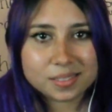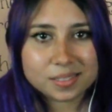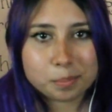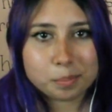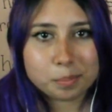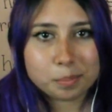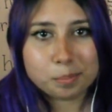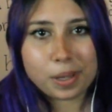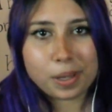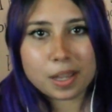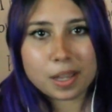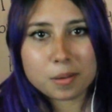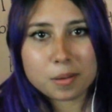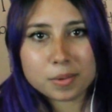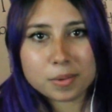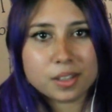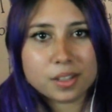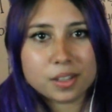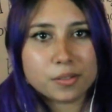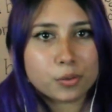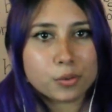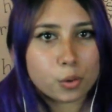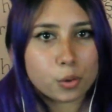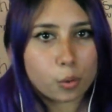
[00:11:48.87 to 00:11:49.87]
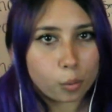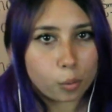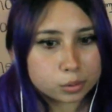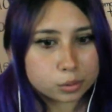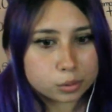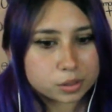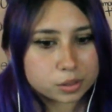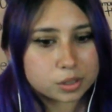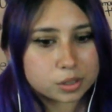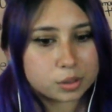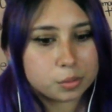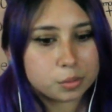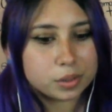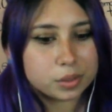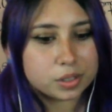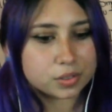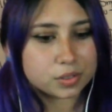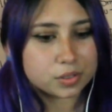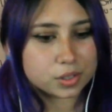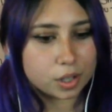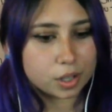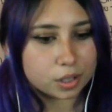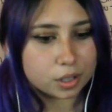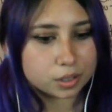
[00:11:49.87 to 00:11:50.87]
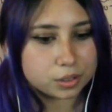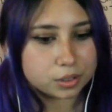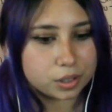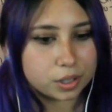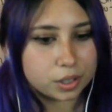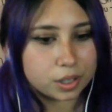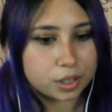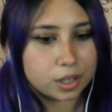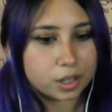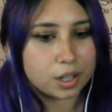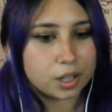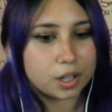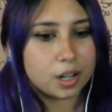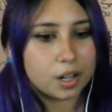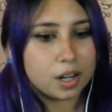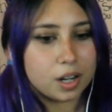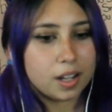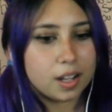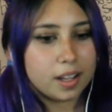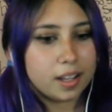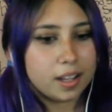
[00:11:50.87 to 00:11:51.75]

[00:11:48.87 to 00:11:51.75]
Maybe if Coulson would have talked to her,